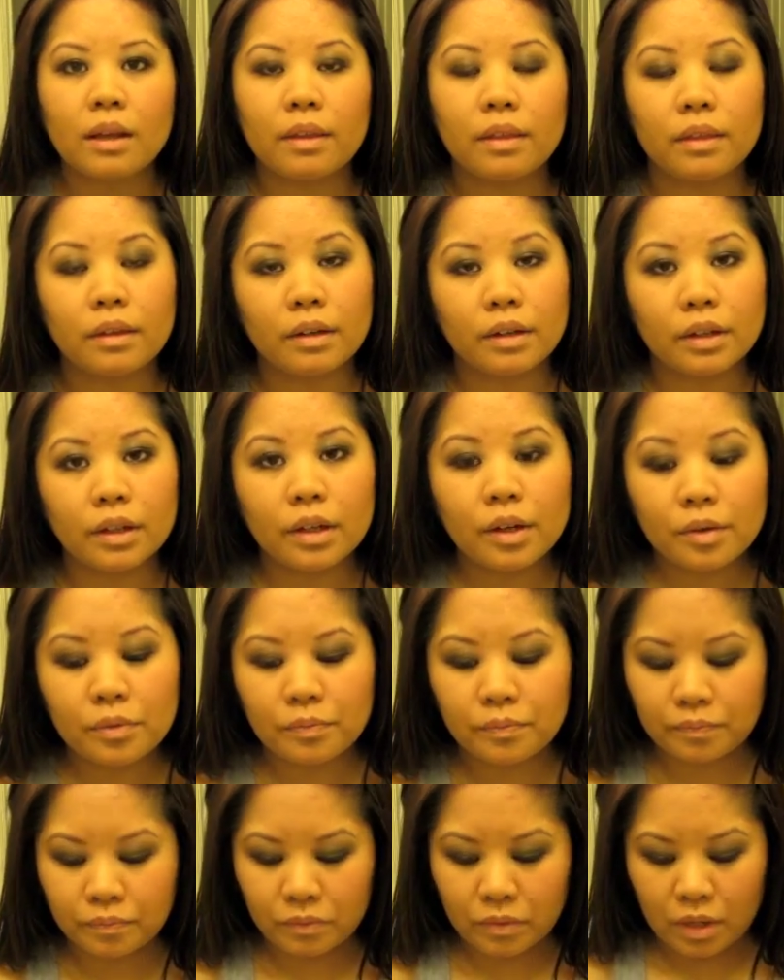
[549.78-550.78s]
and there you go.
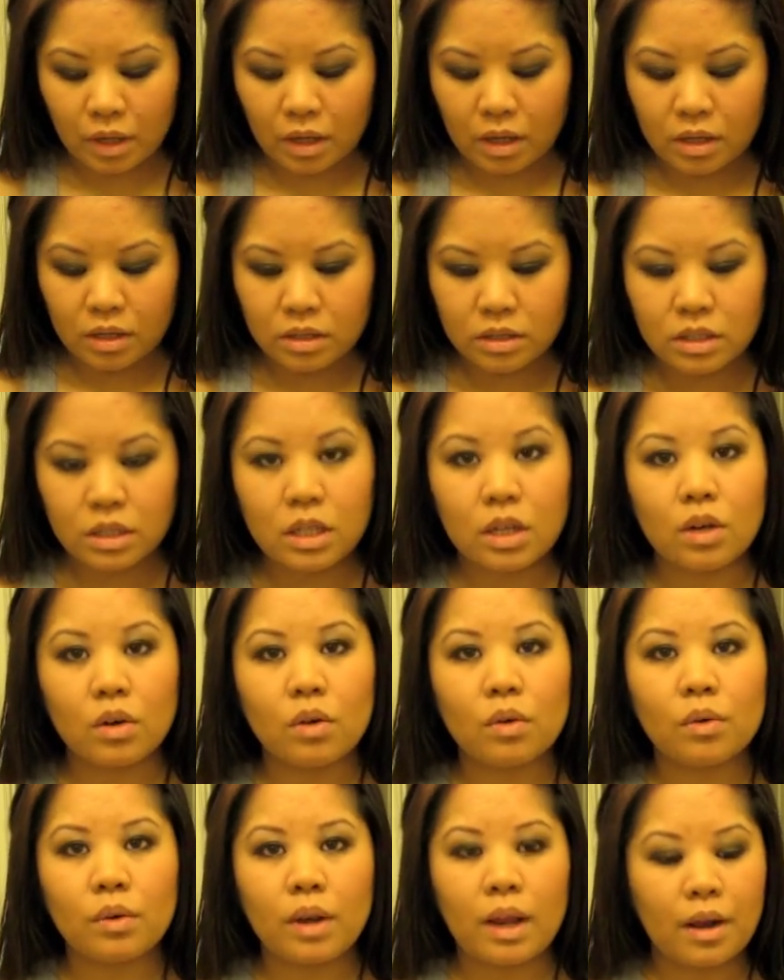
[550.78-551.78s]

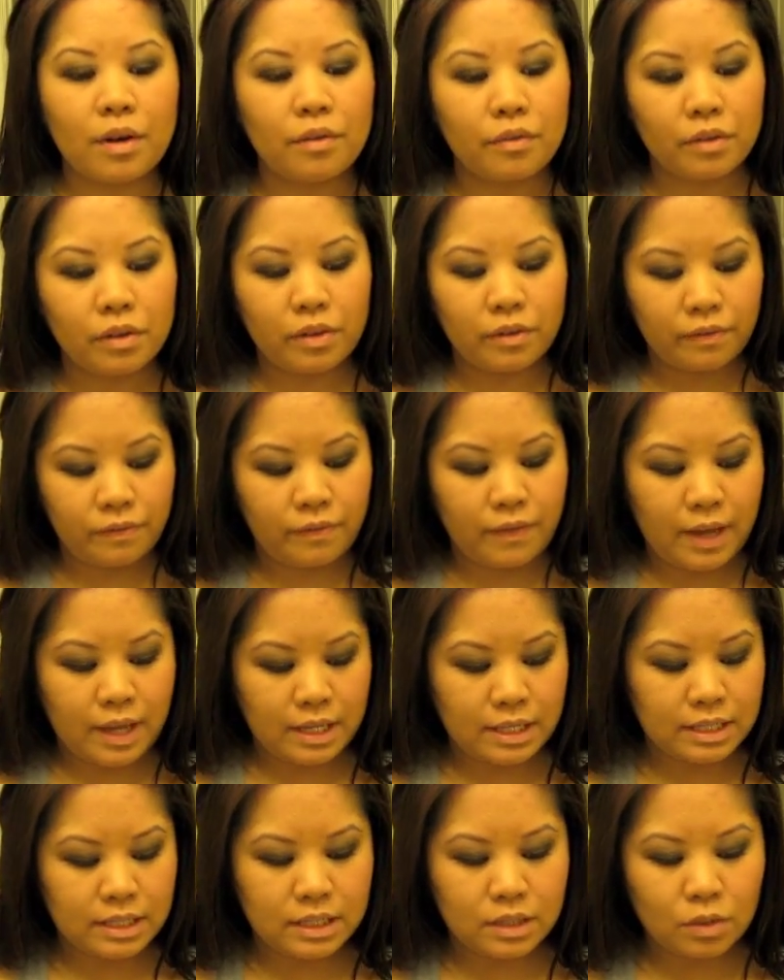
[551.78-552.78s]
So now for the
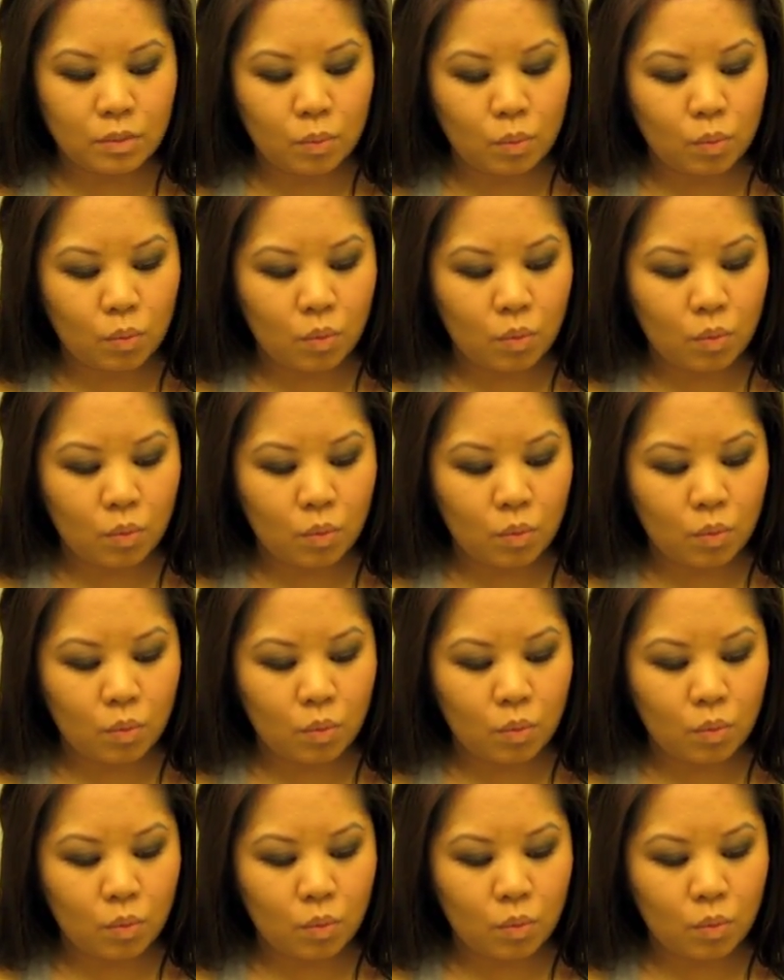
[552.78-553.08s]
face.